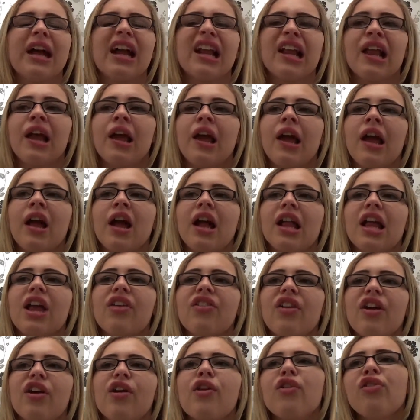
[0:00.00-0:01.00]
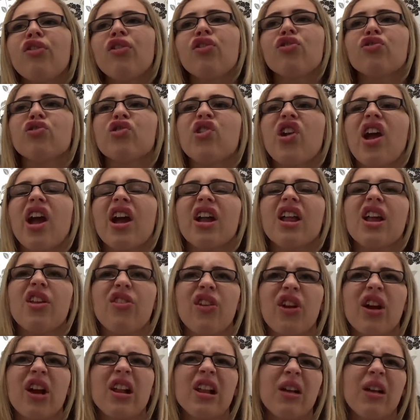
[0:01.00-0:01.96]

And he's like, who's this chick? And he's like,